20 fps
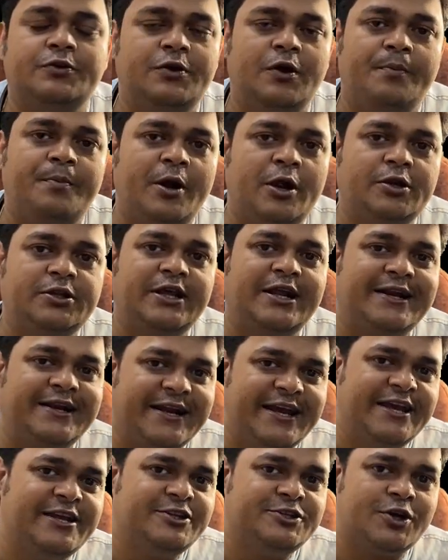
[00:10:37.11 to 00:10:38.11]
know about the
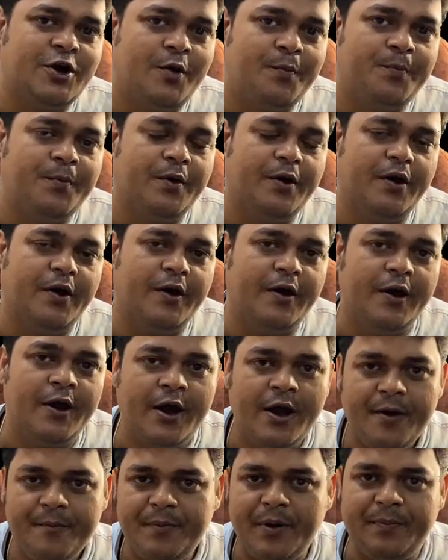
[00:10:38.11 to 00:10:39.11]
range of
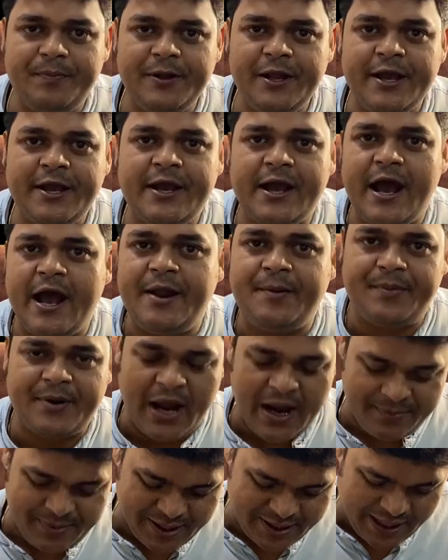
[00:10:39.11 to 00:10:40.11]
public and
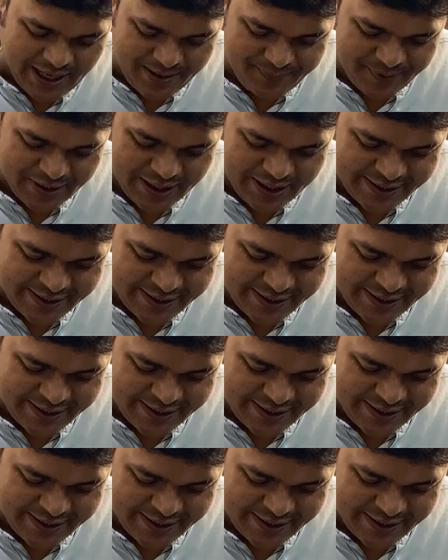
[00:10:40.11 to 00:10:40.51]
private IP